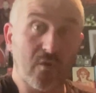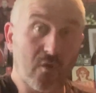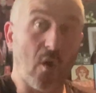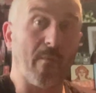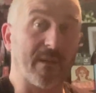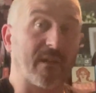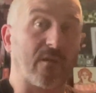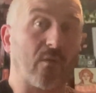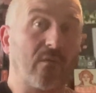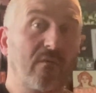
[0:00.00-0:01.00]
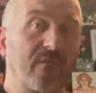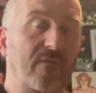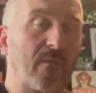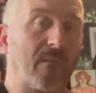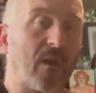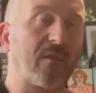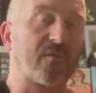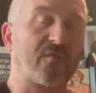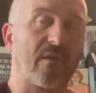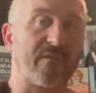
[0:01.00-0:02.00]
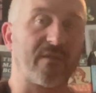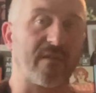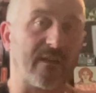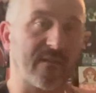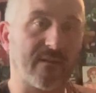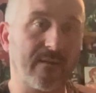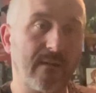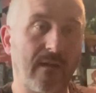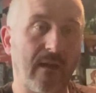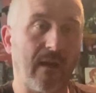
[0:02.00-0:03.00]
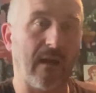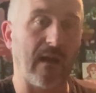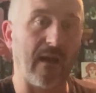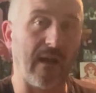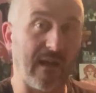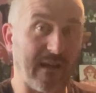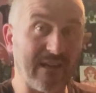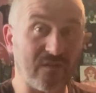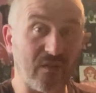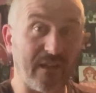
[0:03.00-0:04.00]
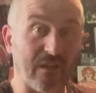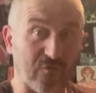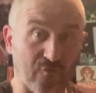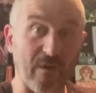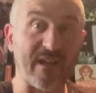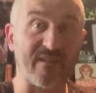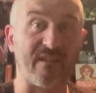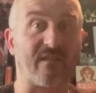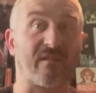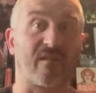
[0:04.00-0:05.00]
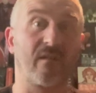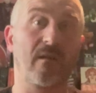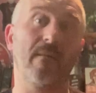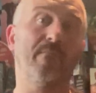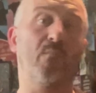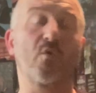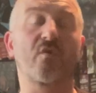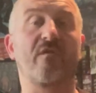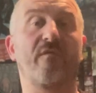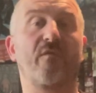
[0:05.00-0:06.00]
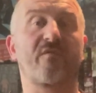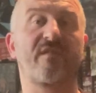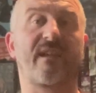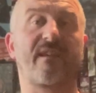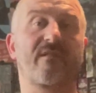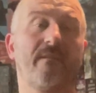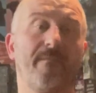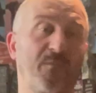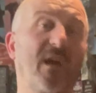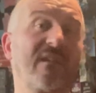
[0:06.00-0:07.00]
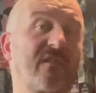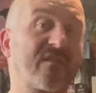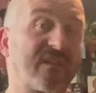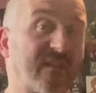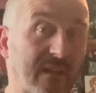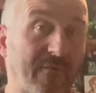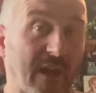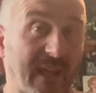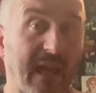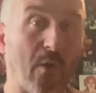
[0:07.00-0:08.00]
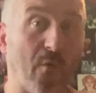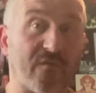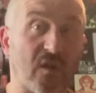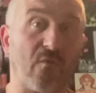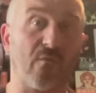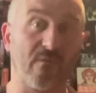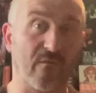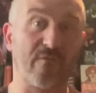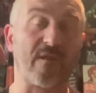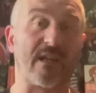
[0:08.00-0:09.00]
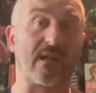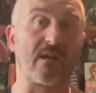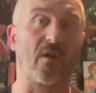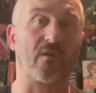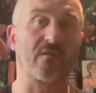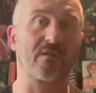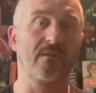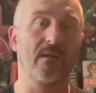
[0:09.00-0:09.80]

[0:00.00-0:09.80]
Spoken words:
commented on from others who haven't seen it, it actually addresses most of those things. Now, it doesn't give it a get out of jail free card.